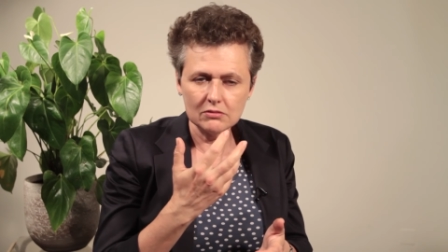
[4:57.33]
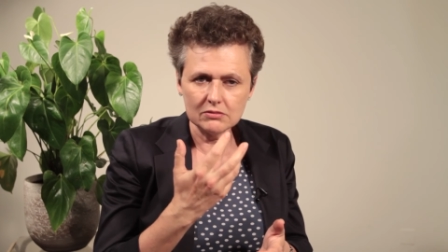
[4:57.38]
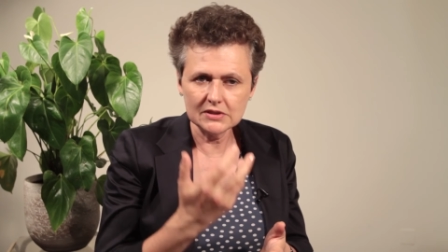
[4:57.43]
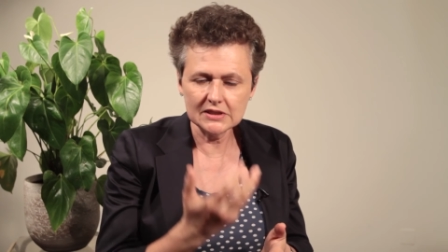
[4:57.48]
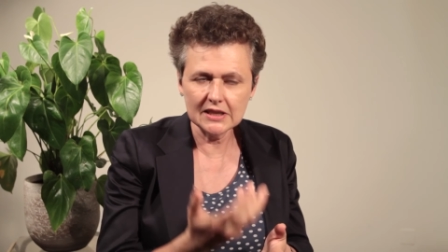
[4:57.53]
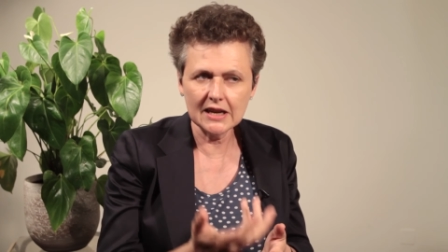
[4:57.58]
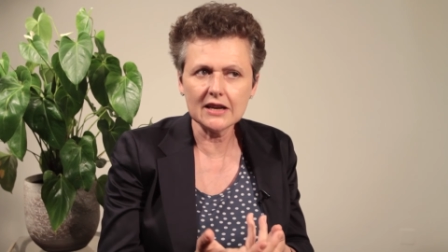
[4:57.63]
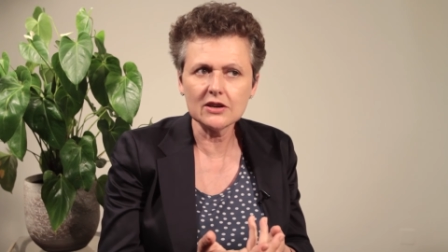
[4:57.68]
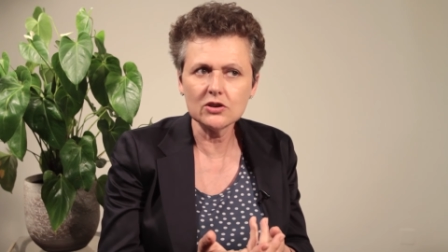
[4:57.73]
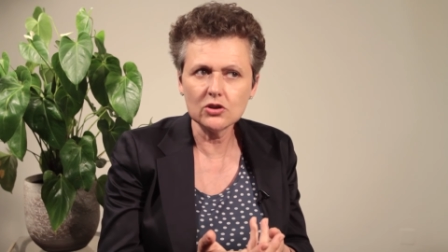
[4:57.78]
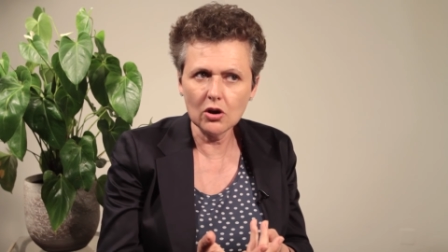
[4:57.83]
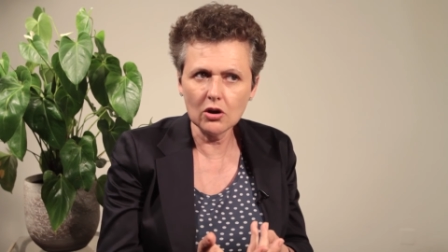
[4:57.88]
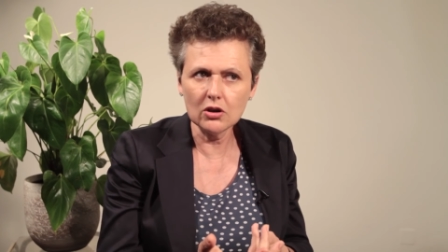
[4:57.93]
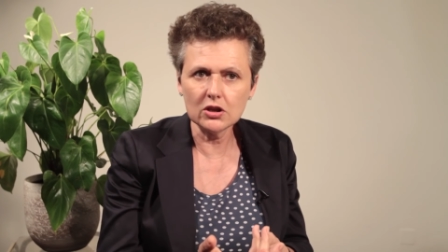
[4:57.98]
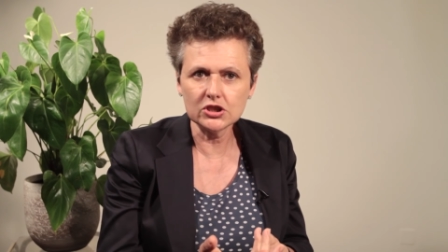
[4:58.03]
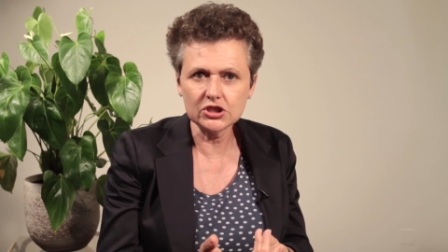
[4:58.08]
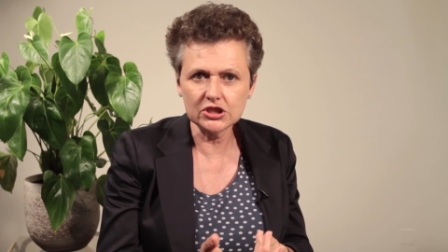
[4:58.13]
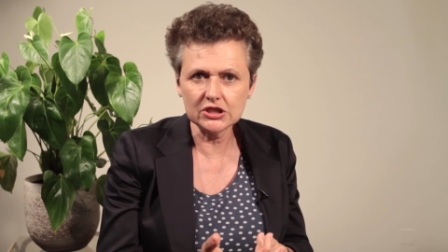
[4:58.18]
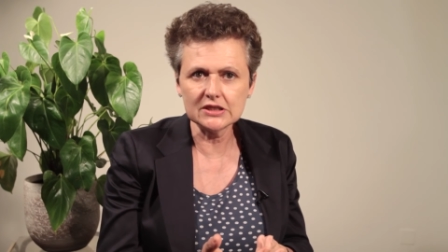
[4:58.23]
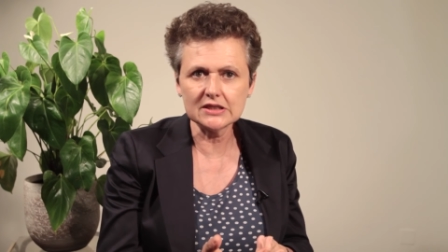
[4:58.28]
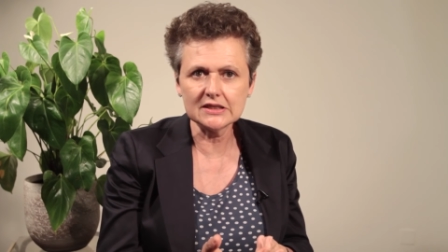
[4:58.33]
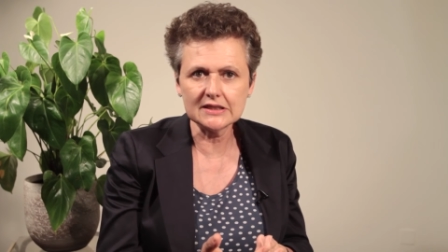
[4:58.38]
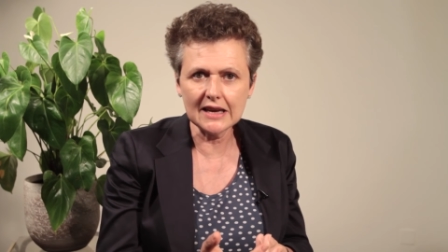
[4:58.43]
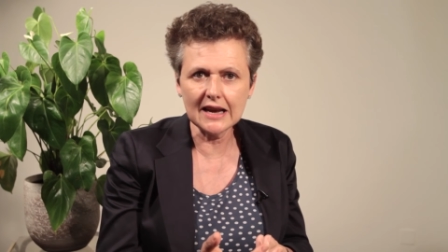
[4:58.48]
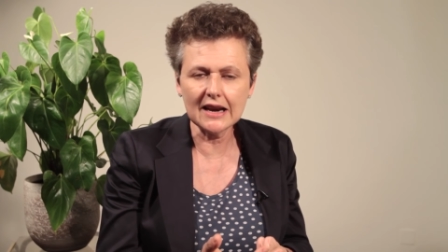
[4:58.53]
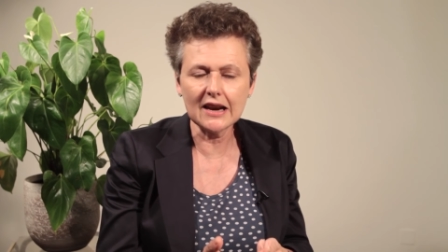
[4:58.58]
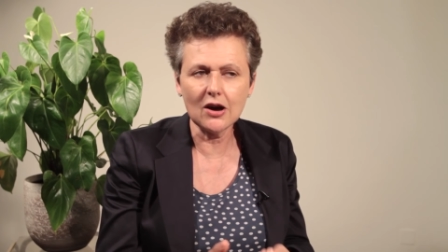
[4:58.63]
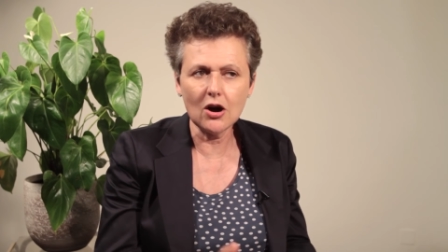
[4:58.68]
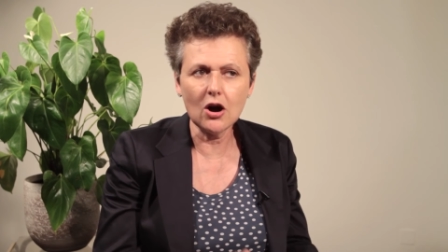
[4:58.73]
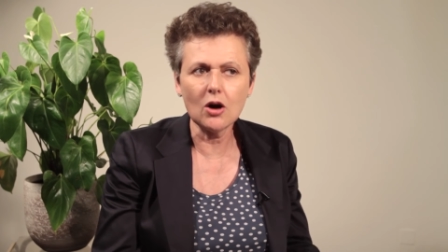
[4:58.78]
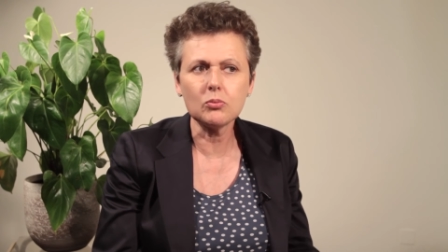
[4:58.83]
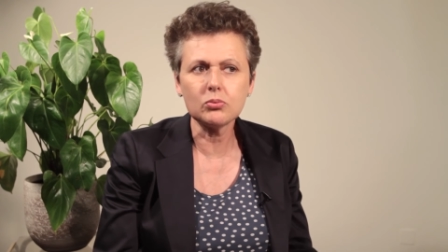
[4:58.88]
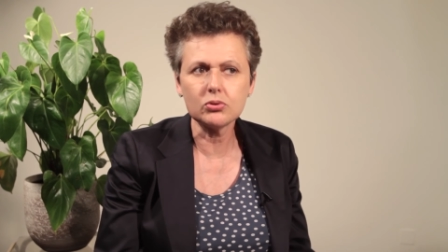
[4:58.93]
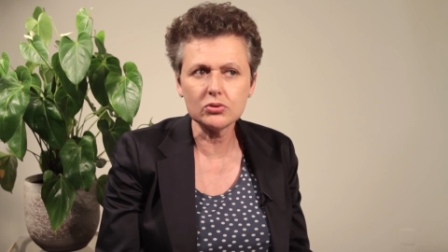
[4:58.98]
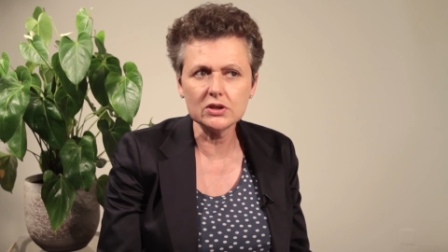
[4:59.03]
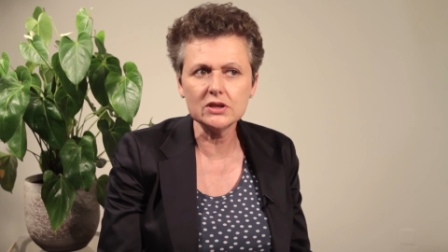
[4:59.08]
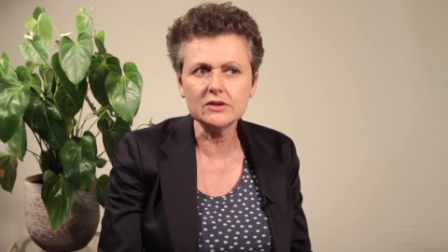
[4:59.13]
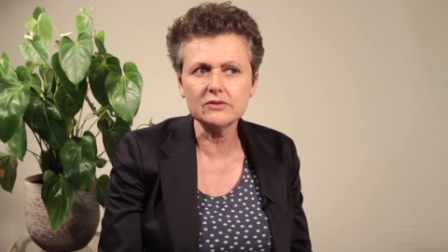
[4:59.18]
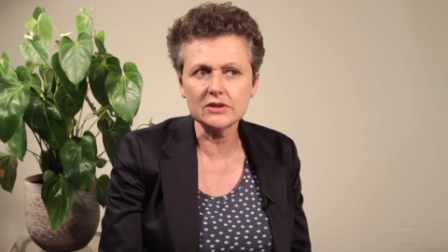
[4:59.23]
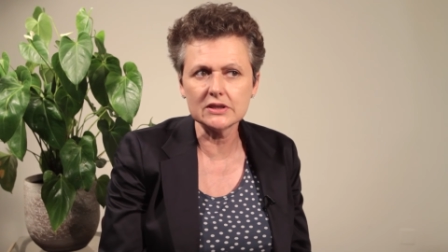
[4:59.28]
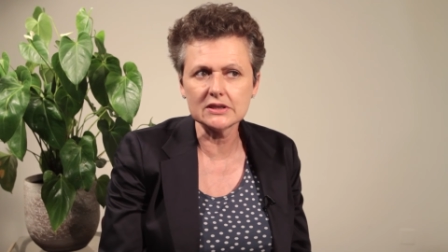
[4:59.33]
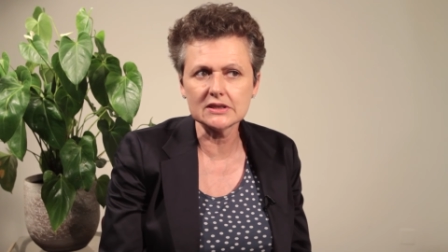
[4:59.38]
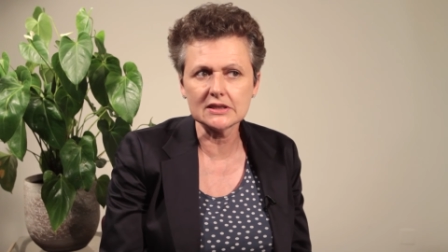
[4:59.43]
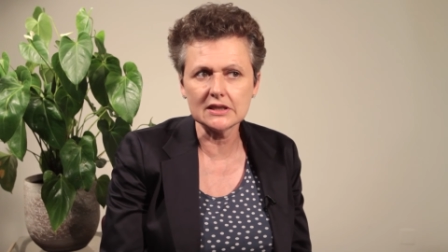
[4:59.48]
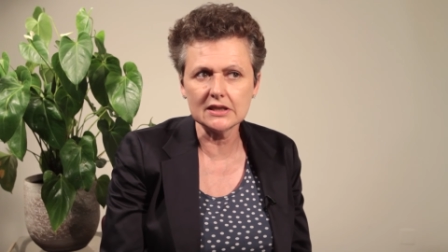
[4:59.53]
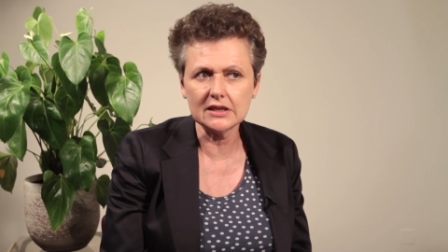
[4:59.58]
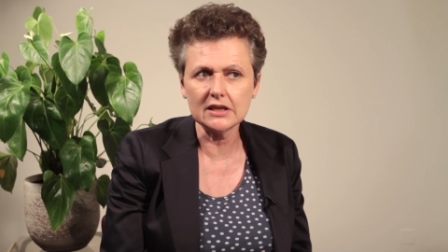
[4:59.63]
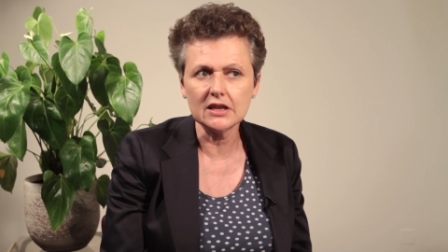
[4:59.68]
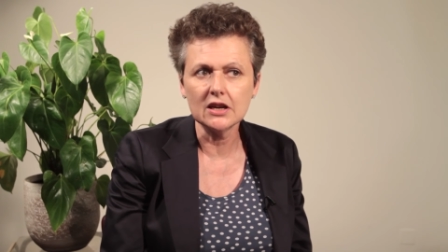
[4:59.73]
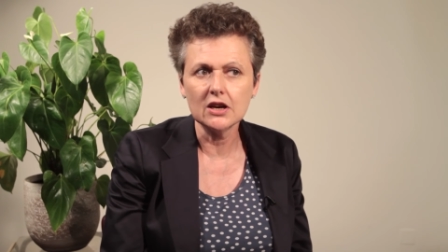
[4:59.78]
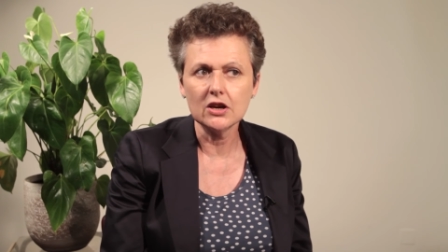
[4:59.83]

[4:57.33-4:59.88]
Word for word: technologies that are previously